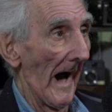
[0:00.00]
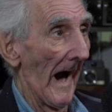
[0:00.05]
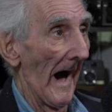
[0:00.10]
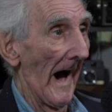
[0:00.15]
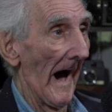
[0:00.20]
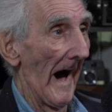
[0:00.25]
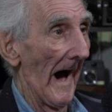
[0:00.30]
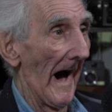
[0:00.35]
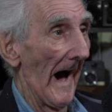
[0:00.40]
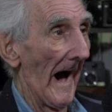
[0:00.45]

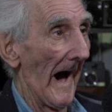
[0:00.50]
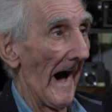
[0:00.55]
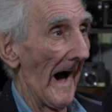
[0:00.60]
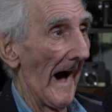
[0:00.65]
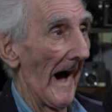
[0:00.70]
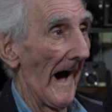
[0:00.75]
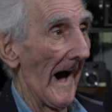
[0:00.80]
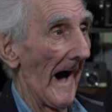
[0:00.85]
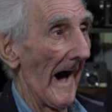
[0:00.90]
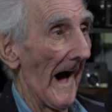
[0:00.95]

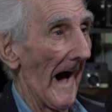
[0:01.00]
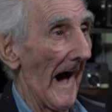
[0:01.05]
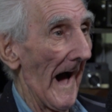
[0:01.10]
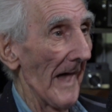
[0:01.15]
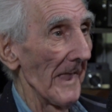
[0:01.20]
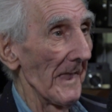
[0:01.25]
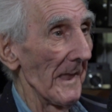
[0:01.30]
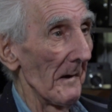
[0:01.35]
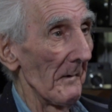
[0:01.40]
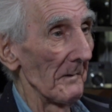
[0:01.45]
I
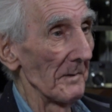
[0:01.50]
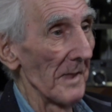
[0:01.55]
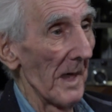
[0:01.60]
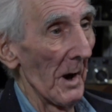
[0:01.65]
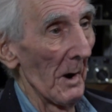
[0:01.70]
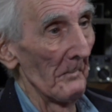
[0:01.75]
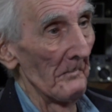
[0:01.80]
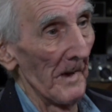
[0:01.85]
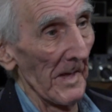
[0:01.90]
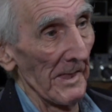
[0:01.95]
don't know,
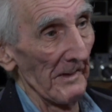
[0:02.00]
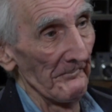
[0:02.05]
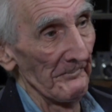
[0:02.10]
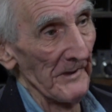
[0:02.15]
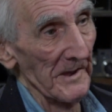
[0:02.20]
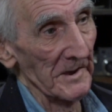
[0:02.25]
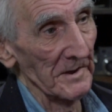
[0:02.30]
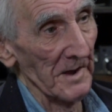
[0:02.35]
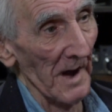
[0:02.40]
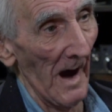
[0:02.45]
but if
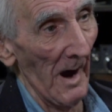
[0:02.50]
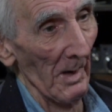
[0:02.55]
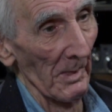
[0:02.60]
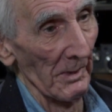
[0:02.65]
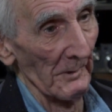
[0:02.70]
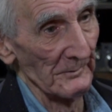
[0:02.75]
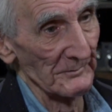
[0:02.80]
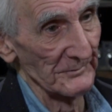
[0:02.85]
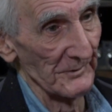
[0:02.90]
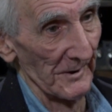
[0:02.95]
he called
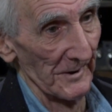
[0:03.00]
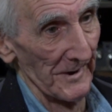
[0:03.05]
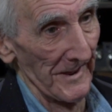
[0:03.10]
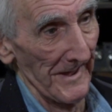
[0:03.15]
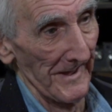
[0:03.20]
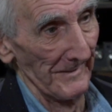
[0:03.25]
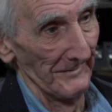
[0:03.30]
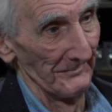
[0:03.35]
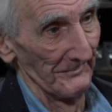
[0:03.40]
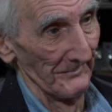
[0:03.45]
us,
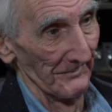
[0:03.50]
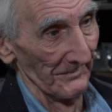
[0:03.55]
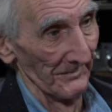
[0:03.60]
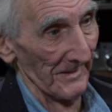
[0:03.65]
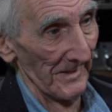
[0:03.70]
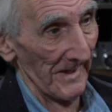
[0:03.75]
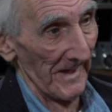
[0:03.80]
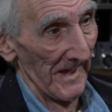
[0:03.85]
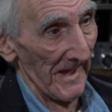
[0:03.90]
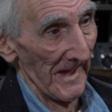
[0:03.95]

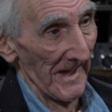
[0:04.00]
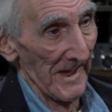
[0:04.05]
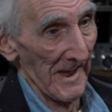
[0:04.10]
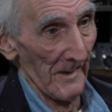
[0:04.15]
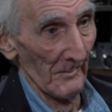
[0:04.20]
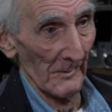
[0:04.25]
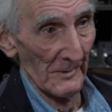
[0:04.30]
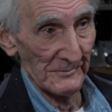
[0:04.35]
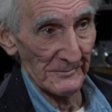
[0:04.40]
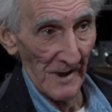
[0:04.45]
it
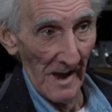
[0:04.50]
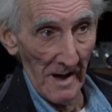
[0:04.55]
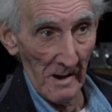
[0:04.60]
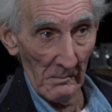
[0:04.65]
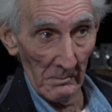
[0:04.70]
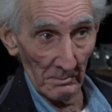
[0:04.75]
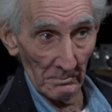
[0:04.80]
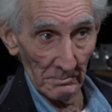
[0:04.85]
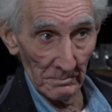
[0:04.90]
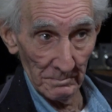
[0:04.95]
was
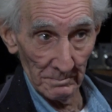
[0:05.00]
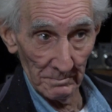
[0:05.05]
on.